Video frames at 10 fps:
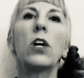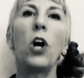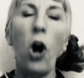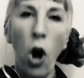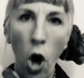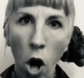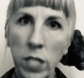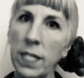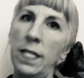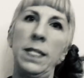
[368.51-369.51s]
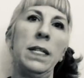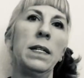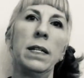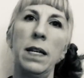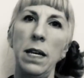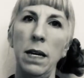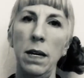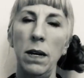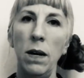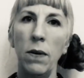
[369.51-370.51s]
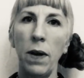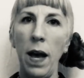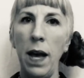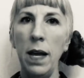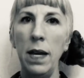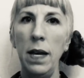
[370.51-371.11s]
constantly. Okay?